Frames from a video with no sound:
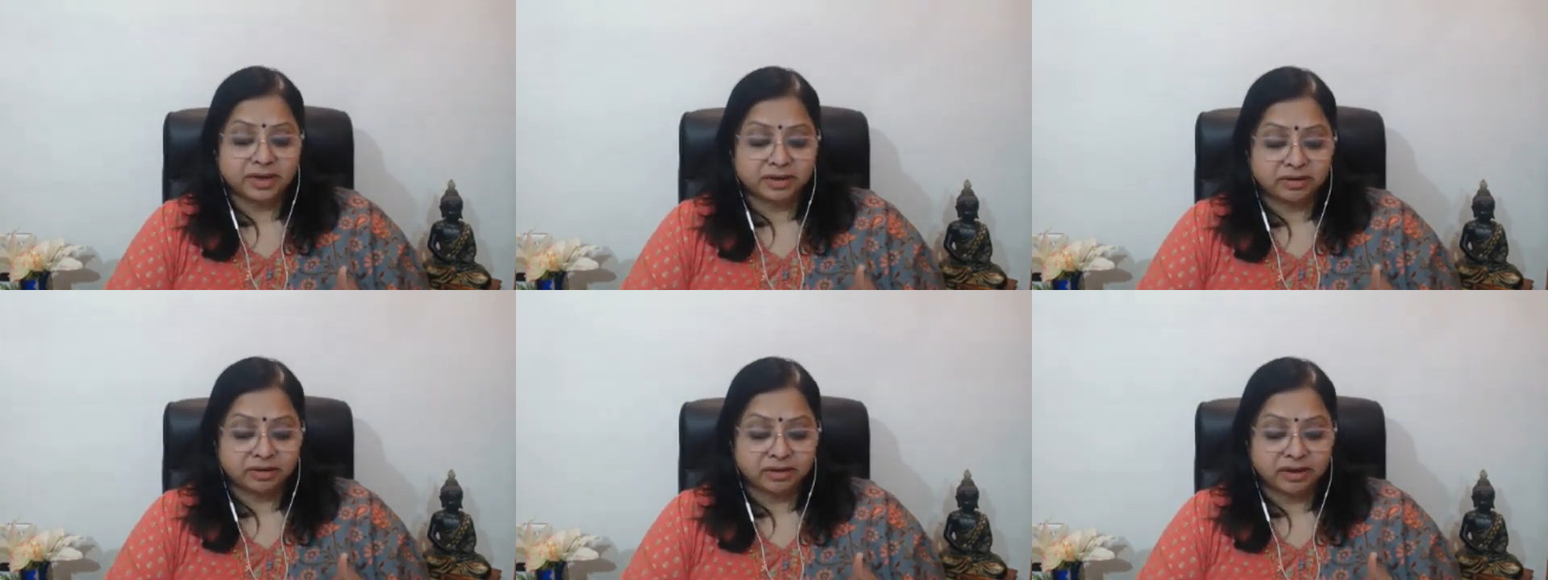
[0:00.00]

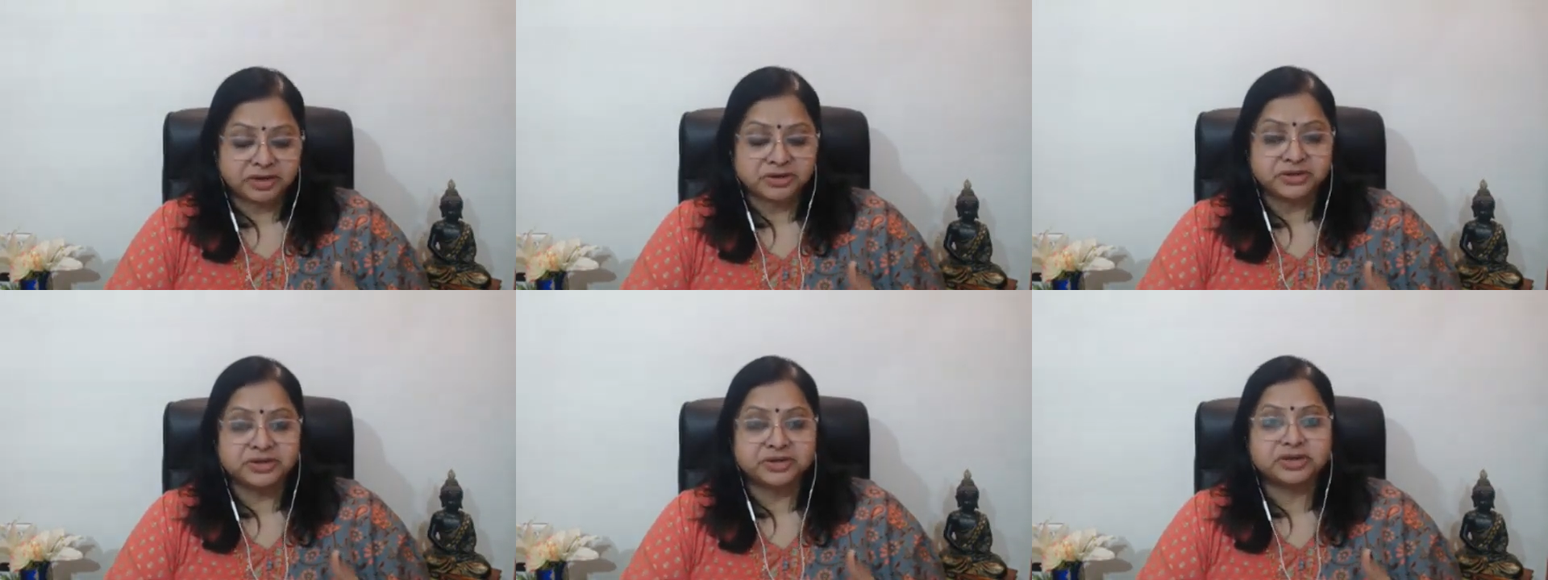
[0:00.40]
like
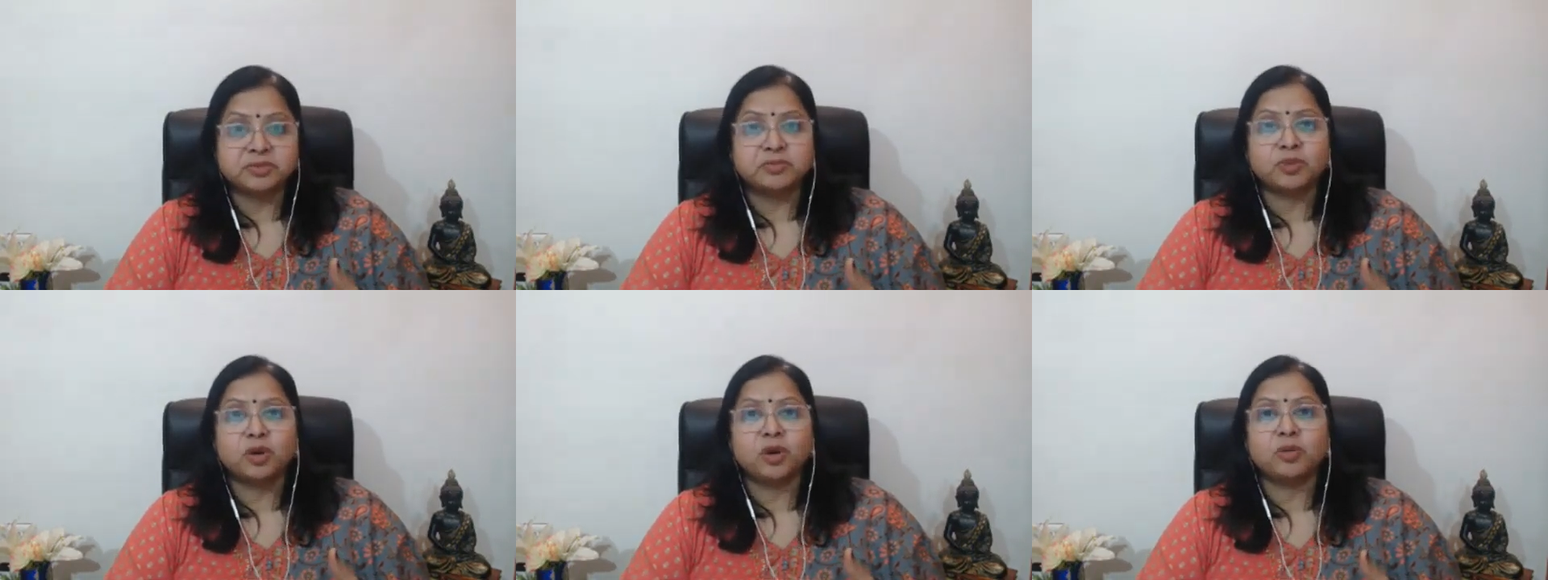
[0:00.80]

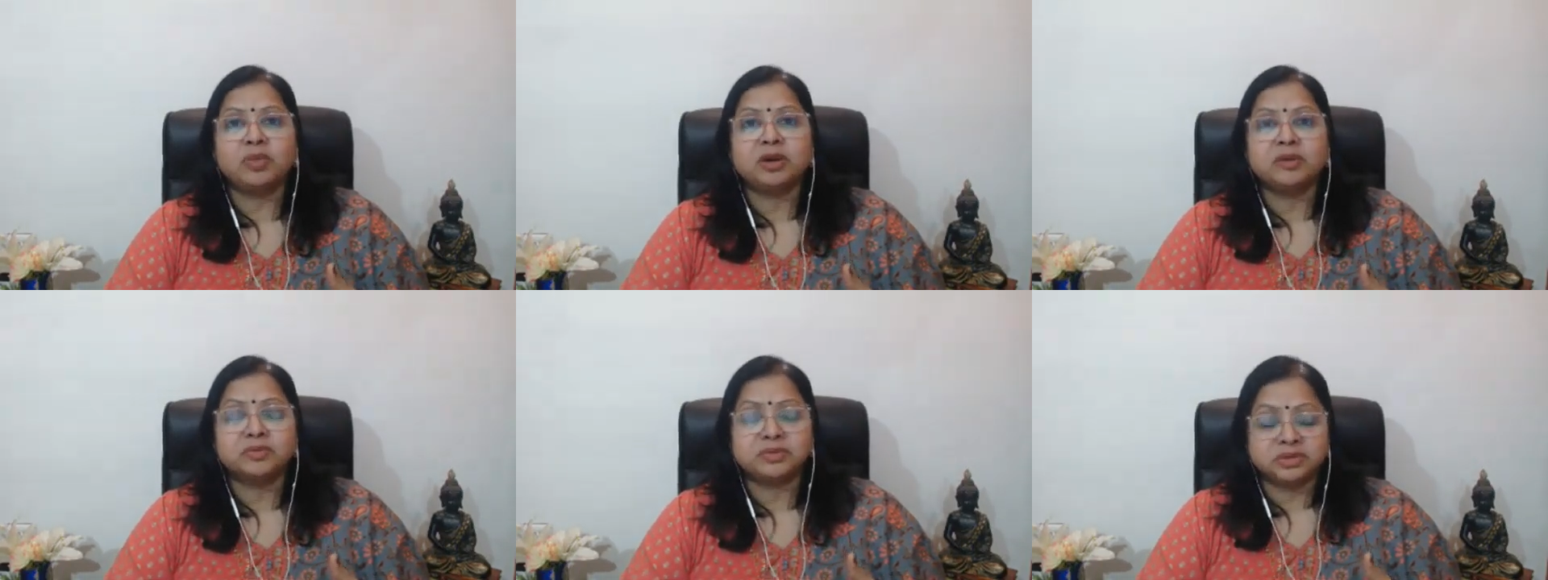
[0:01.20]
relationship
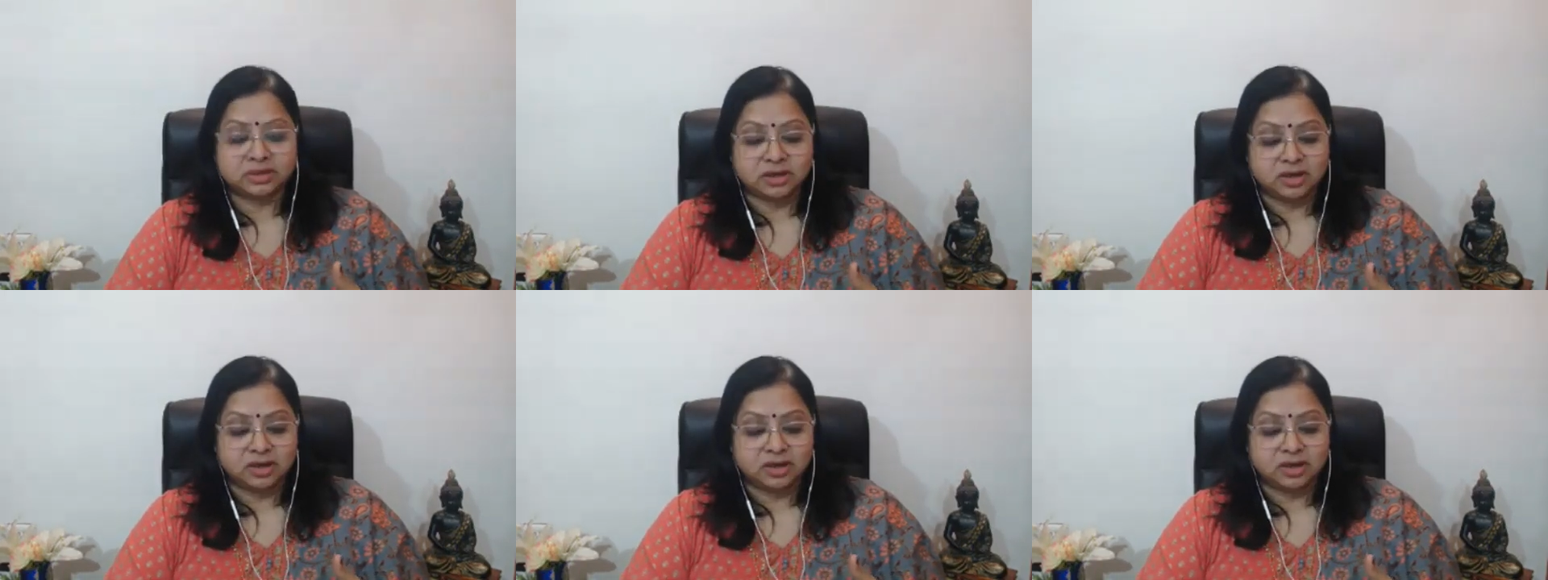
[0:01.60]
problems,